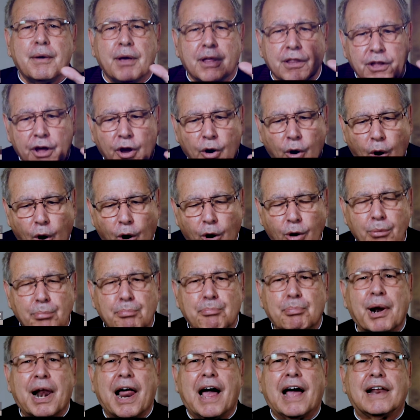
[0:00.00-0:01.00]
the whole
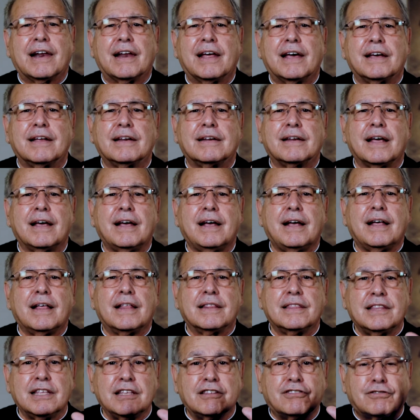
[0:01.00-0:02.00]
planet,
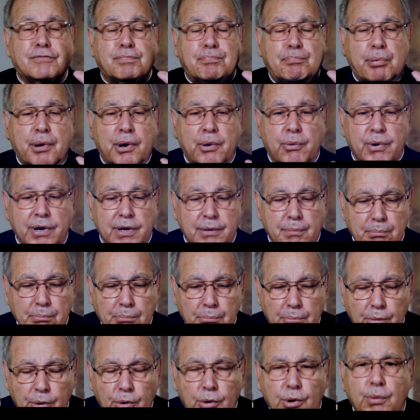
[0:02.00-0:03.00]
the Spirit
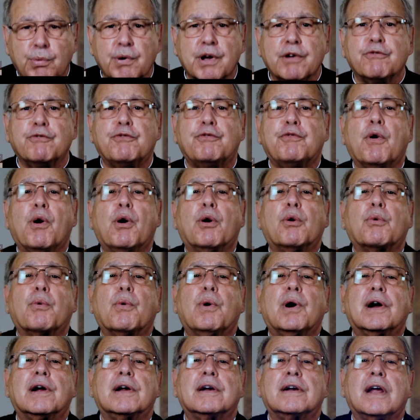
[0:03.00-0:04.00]
moving
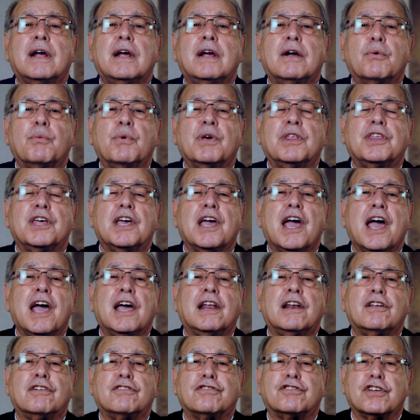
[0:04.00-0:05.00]
forward with the
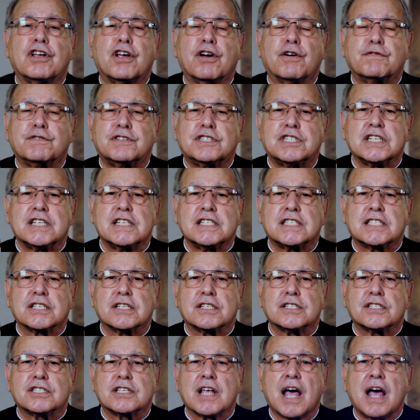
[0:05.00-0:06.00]
energy of
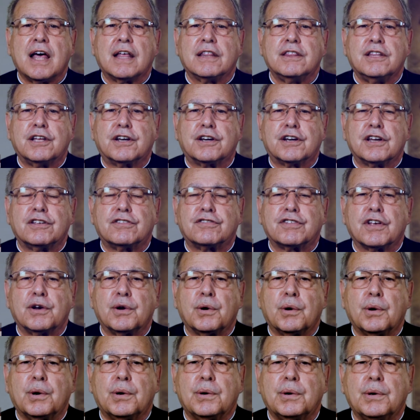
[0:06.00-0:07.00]
Jesus, the
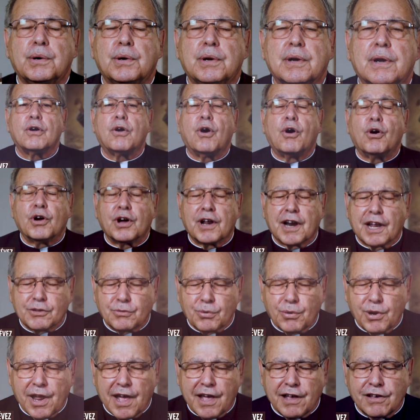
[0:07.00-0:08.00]
risen Lord.
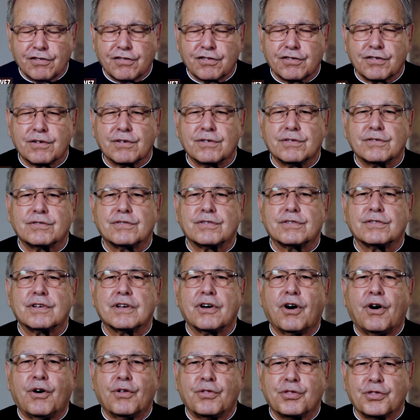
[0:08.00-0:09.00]
Congratulations
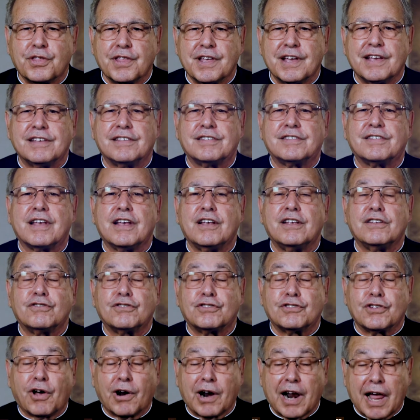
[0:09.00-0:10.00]
on this
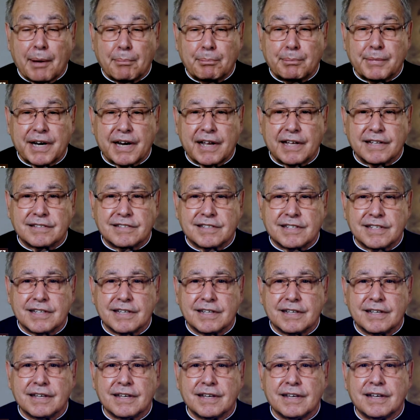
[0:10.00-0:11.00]
solemnity,
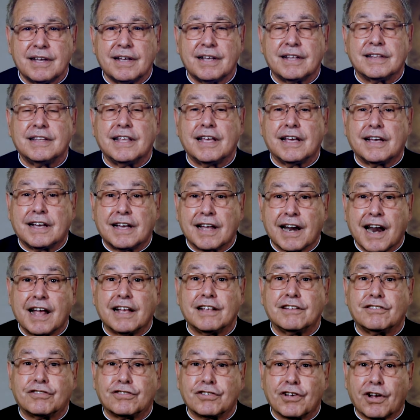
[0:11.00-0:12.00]
the
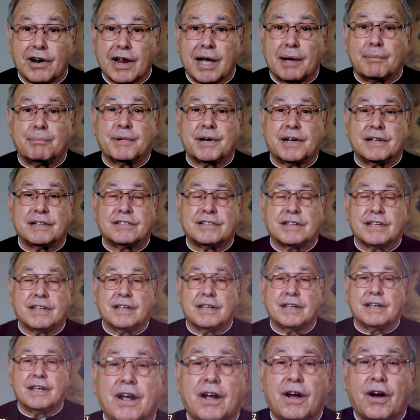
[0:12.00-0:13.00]
great
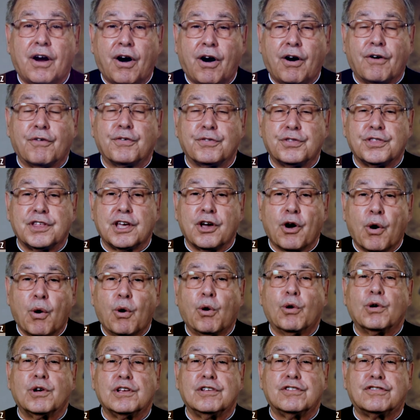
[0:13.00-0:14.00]
solemnity of the
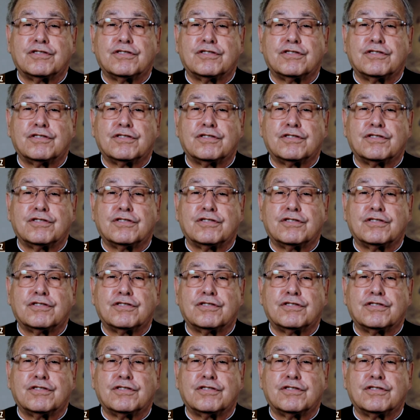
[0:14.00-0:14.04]
Holy